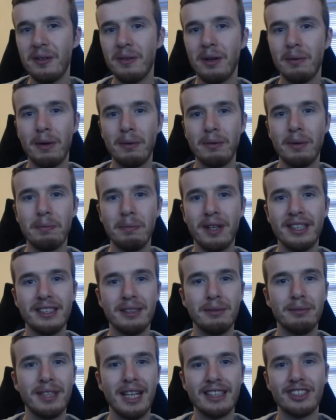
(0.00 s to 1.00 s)
I'll probably play
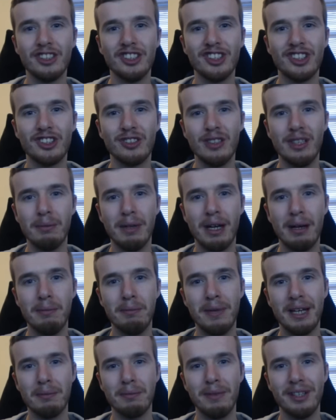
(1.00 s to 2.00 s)
some decks on stream and
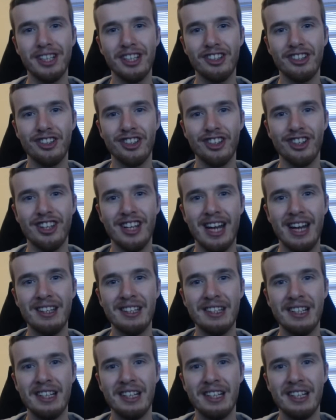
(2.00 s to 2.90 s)
make my decision then.